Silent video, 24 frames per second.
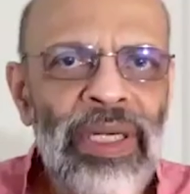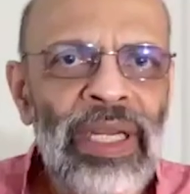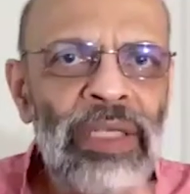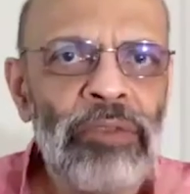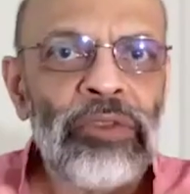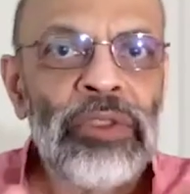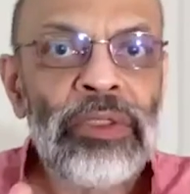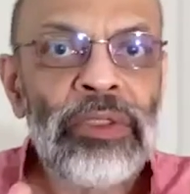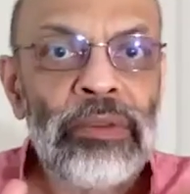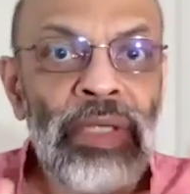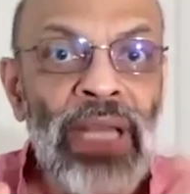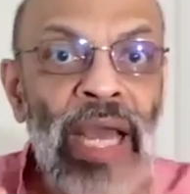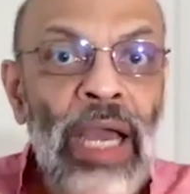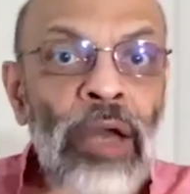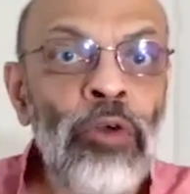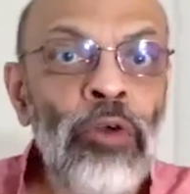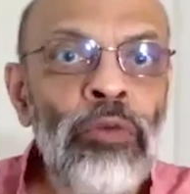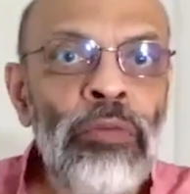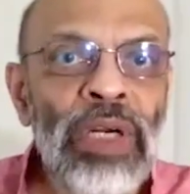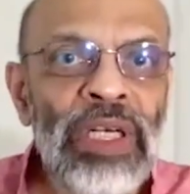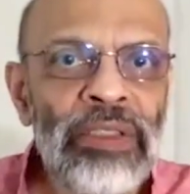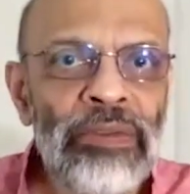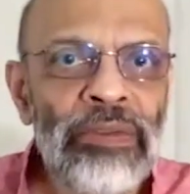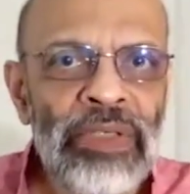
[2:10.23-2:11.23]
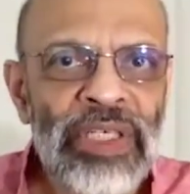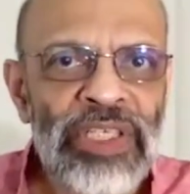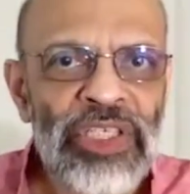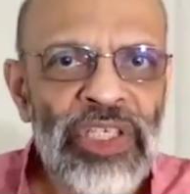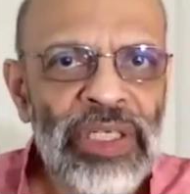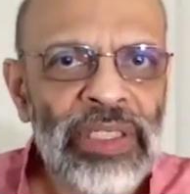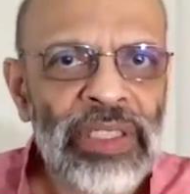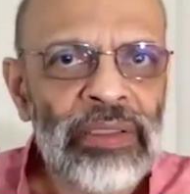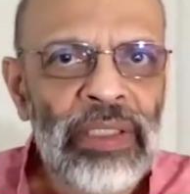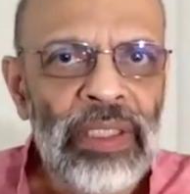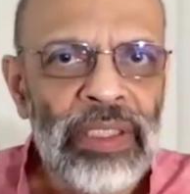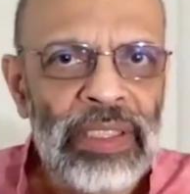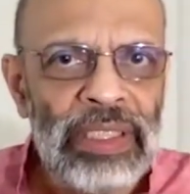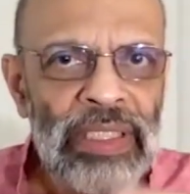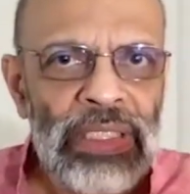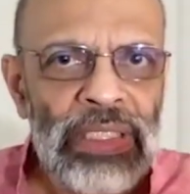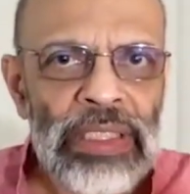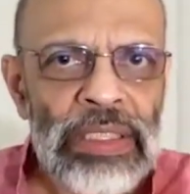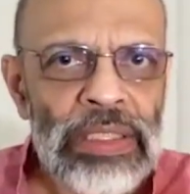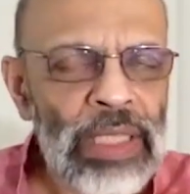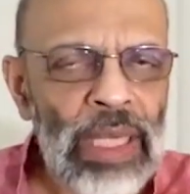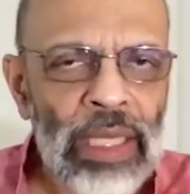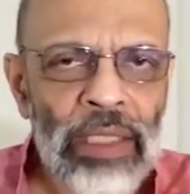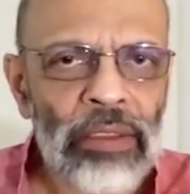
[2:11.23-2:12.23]
Now, the downward
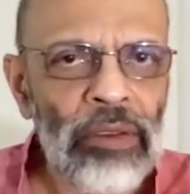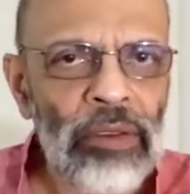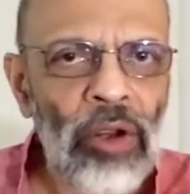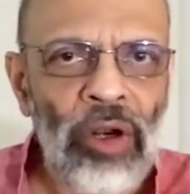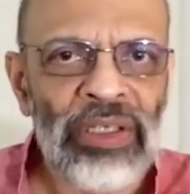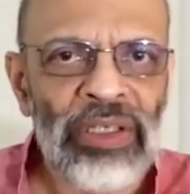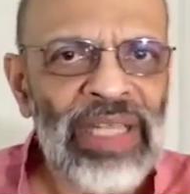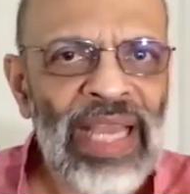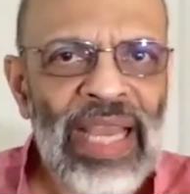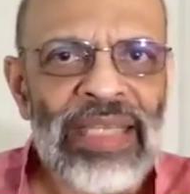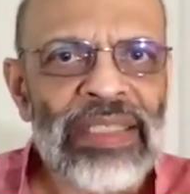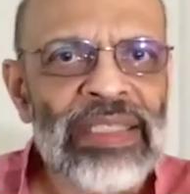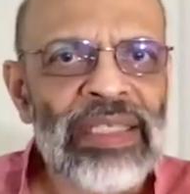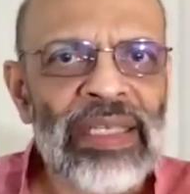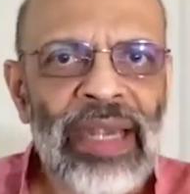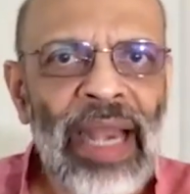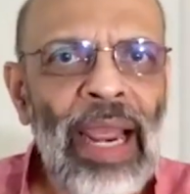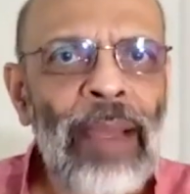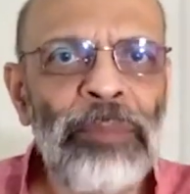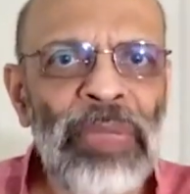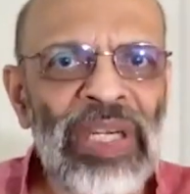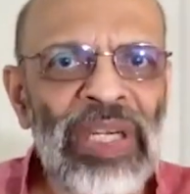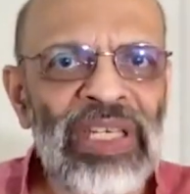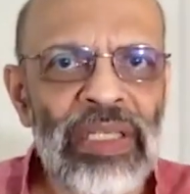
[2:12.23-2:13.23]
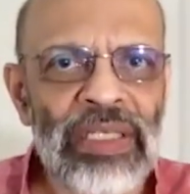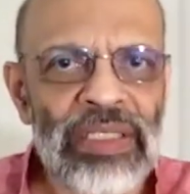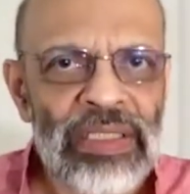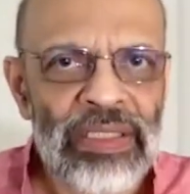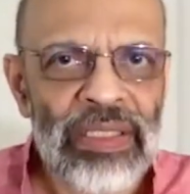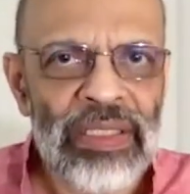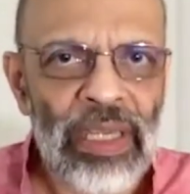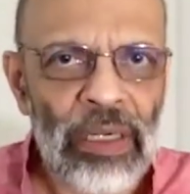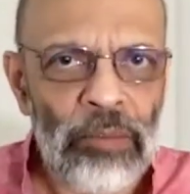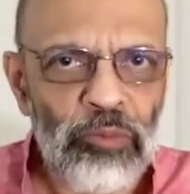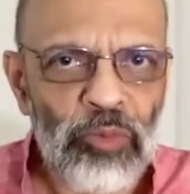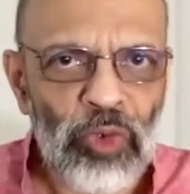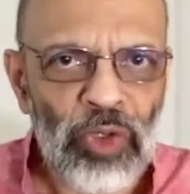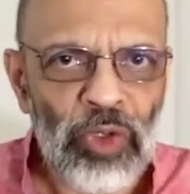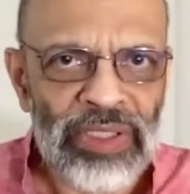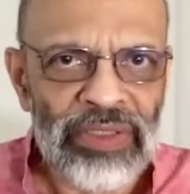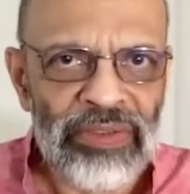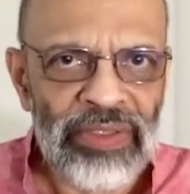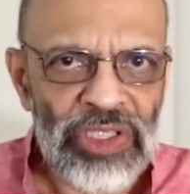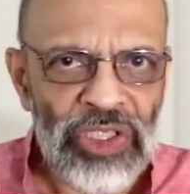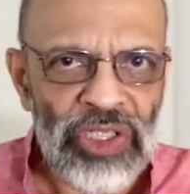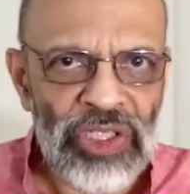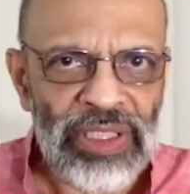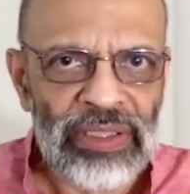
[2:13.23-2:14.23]
trajectories are not as rapid as the upward
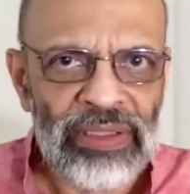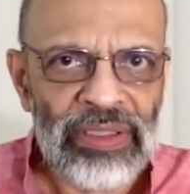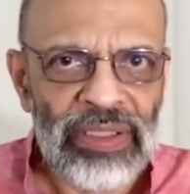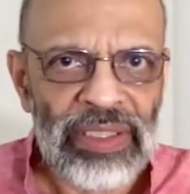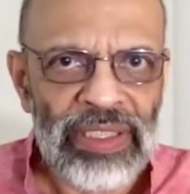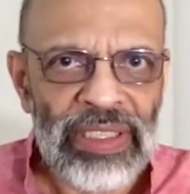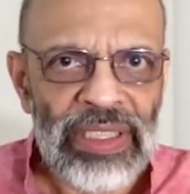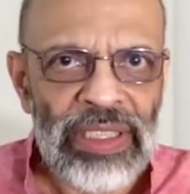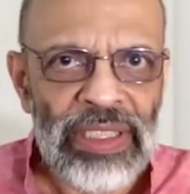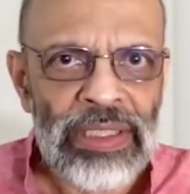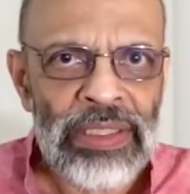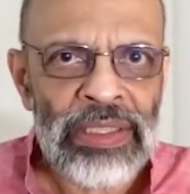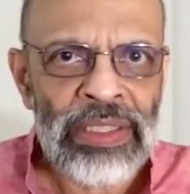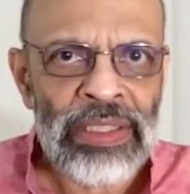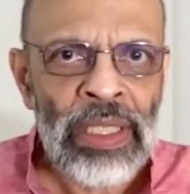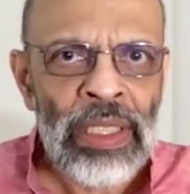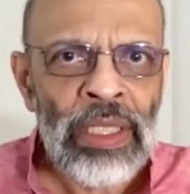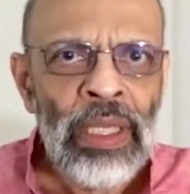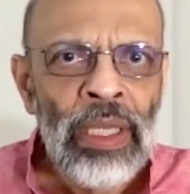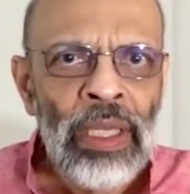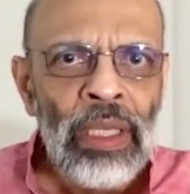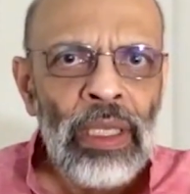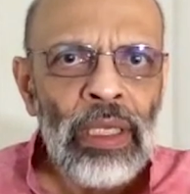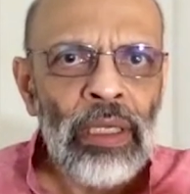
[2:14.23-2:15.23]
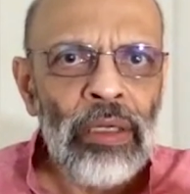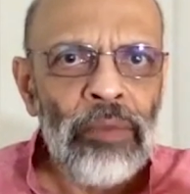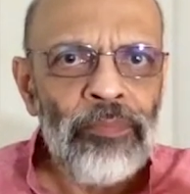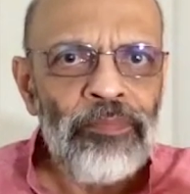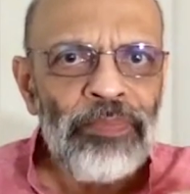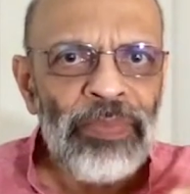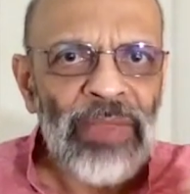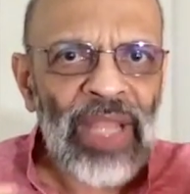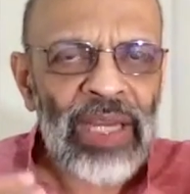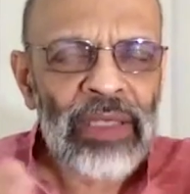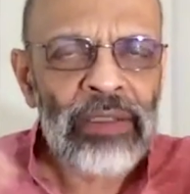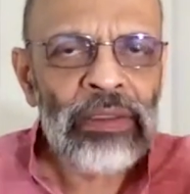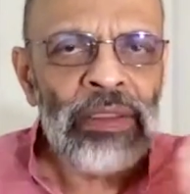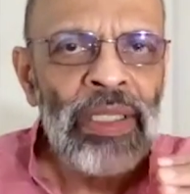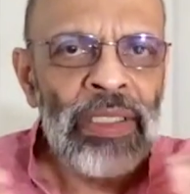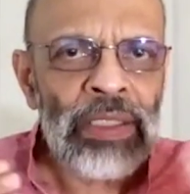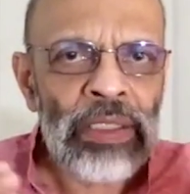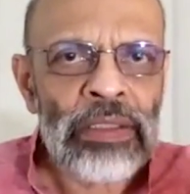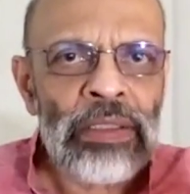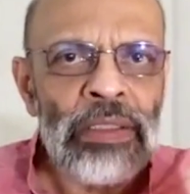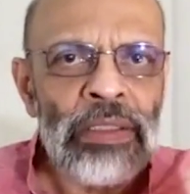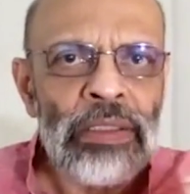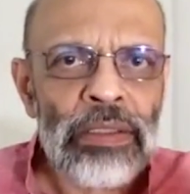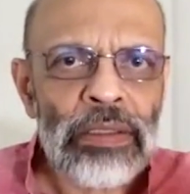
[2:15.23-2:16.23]
trajectories, um, and there
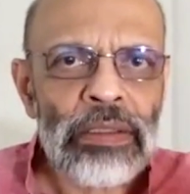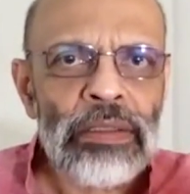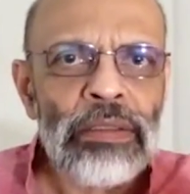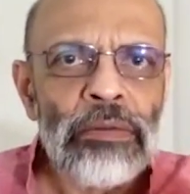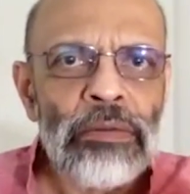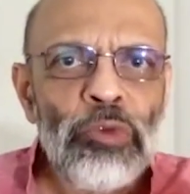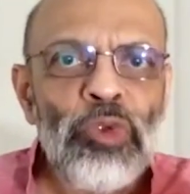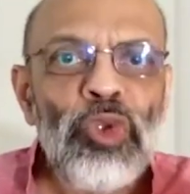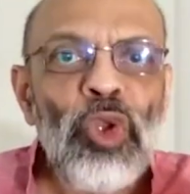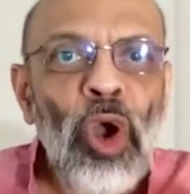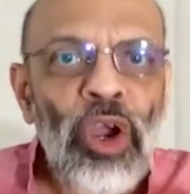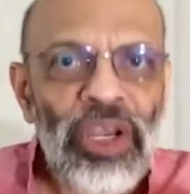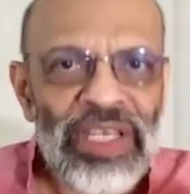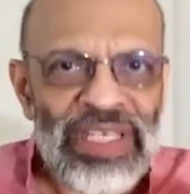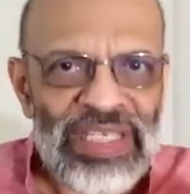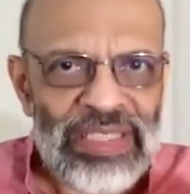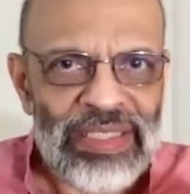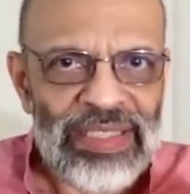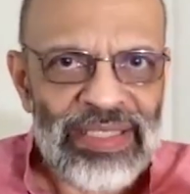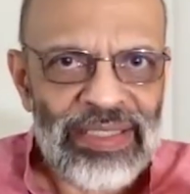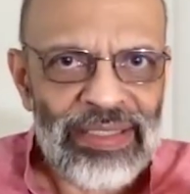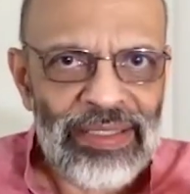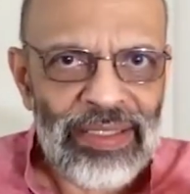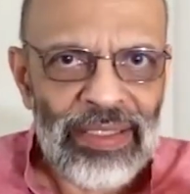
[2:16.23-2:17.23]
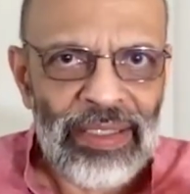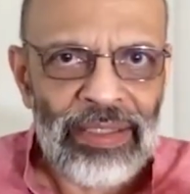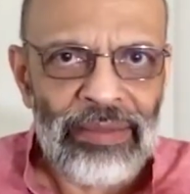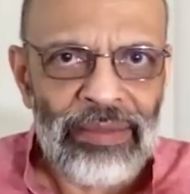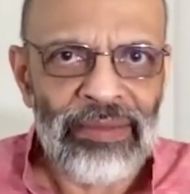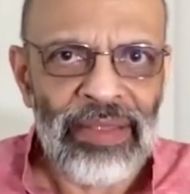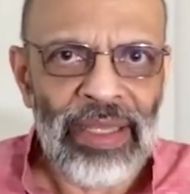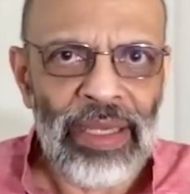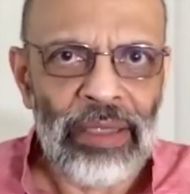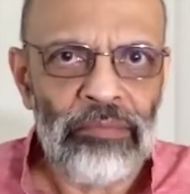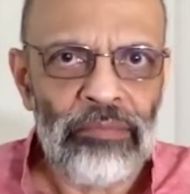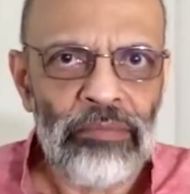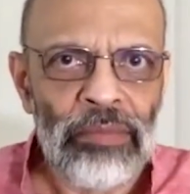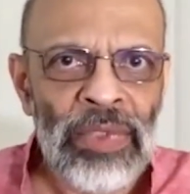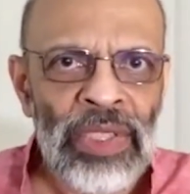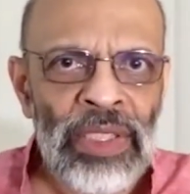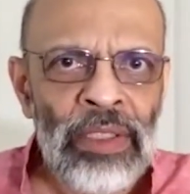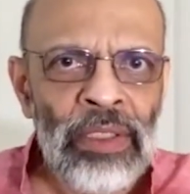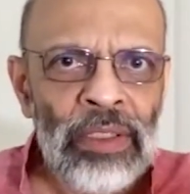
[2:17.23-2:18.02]
is noise in them.